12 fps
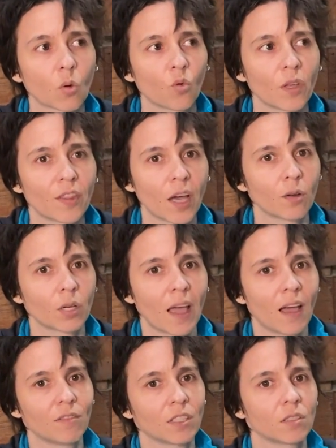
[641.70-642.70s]
without
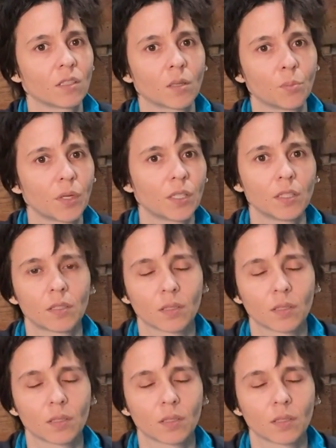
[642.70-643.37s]
having to compare it